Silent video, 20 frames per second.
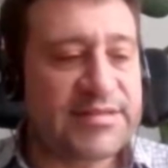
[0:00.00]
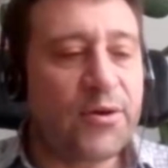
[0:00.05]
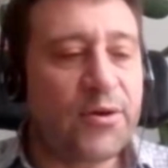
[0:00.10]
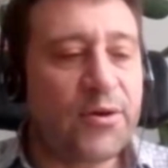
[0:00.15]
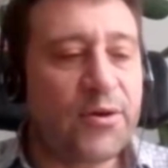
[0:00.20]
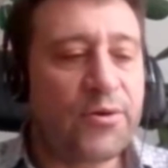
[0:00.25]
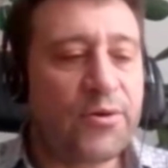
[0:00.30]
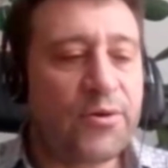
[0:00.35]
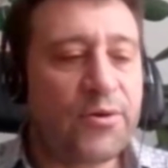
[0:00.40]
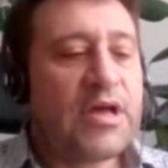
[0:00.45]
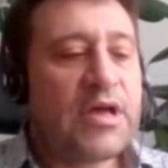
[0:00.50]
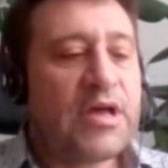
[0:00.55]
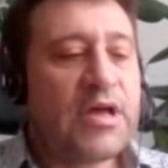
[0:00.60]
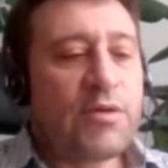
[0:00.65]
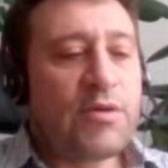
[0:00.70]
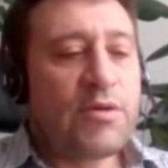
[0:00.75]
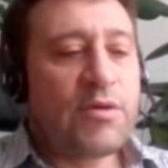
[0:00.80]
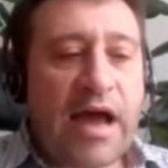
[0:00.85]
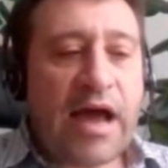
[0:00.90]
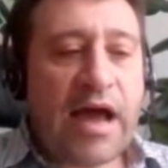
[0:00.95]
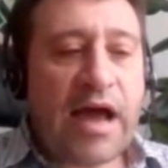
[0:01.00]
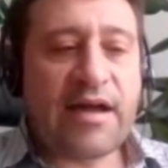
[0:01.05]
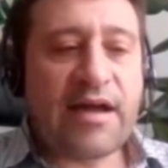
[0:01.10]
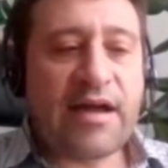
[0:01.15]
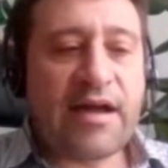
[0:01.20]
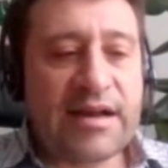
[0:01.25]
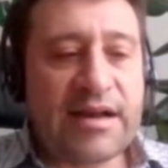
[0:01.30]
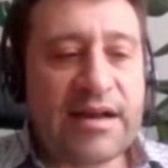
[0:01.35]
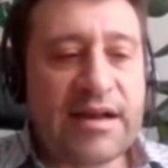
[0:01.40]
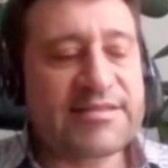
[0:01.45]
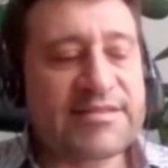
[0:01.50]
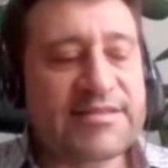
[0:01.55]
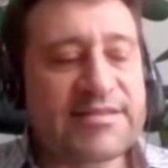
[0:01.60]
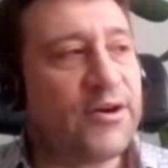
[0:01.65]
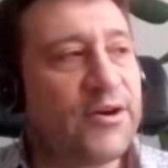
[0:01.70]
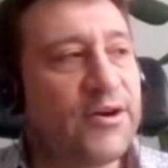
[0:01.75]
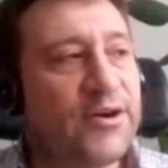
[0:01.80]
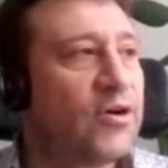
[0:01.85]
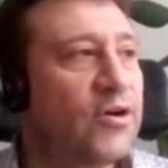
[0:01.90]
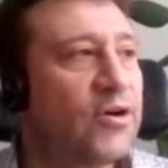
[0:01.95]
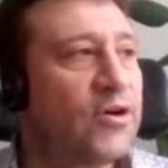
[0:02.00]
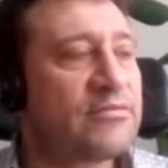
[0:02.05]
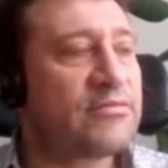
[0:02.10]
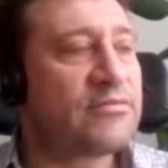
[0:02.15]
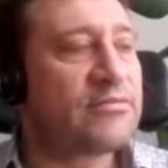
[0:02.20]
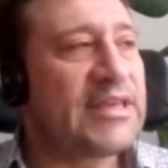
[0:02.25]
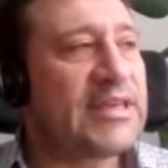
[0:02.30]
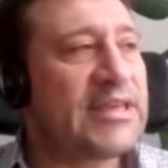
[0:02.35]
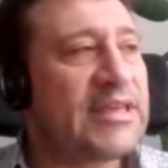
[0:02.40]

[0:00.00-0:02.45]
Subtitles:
So we are also